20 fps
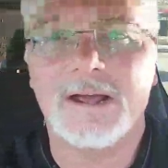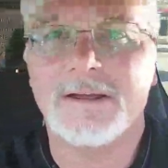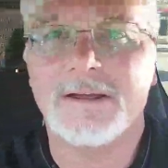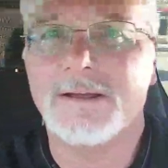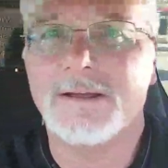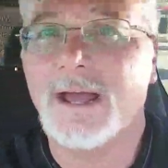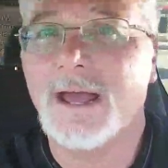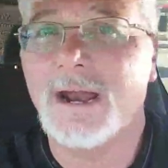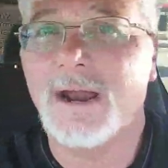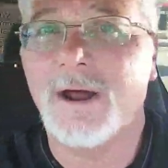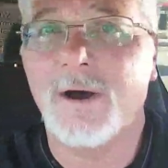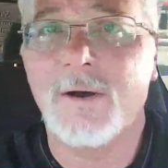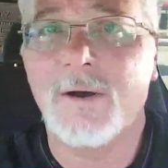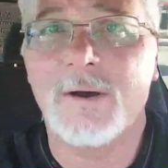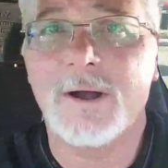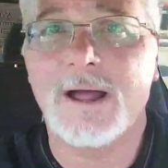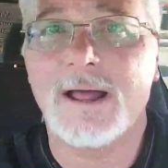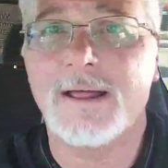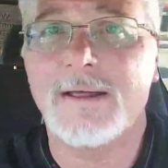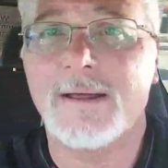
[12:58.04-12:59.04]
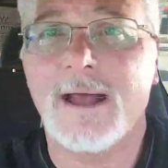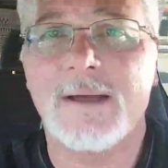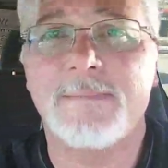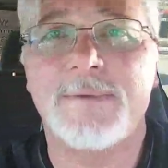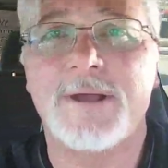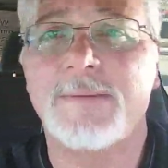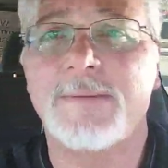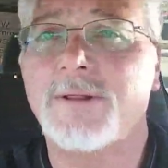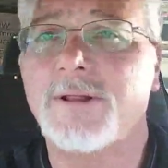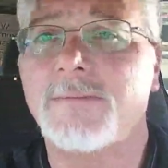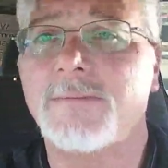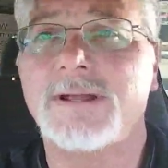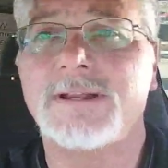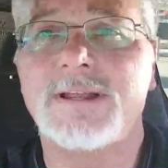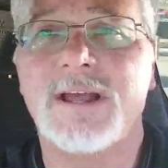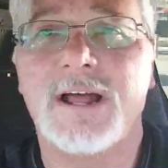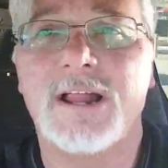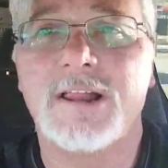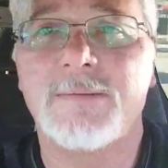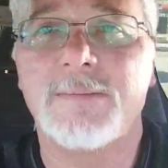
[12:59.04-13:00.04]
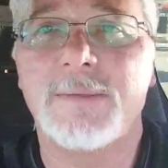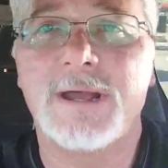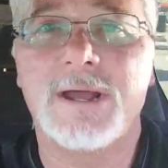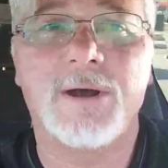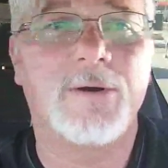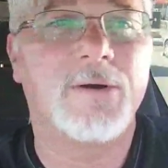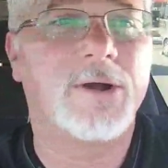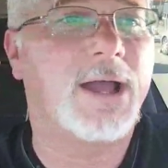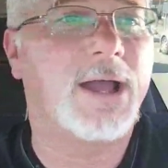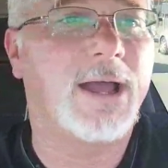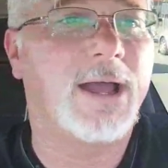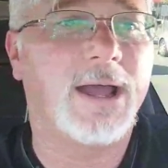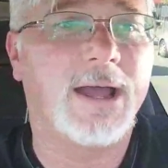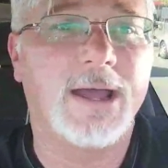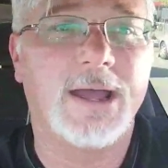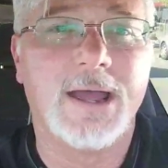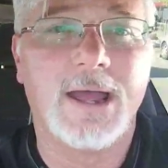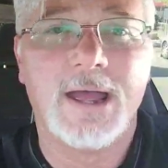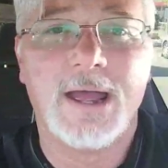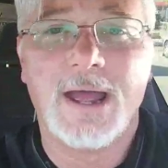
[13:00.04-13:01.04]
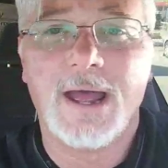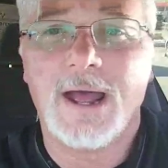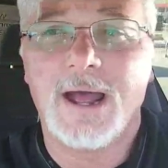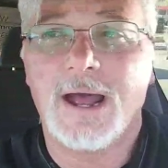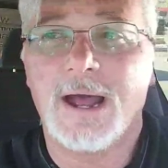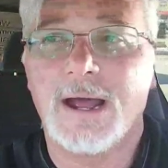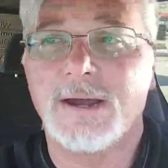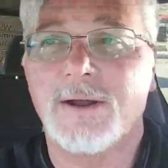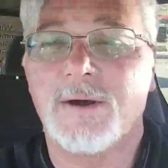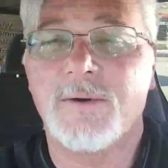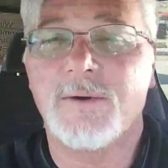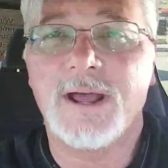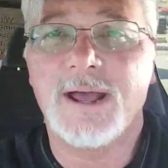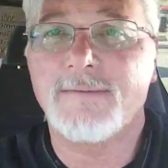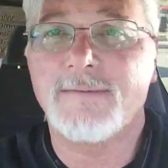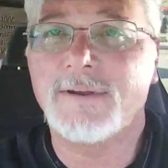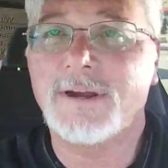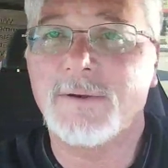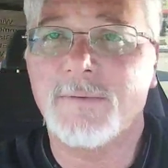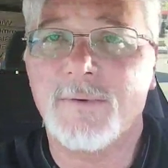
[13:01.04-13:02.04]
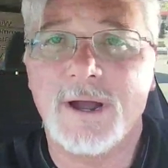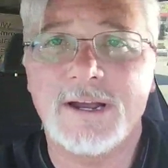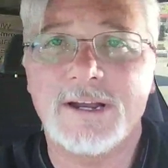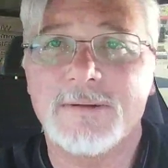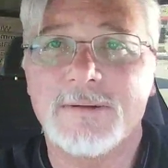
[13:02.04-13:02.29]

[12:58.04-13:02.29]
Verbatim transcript: you know, uh, uh, people have been telling me, okay, I don't have any right to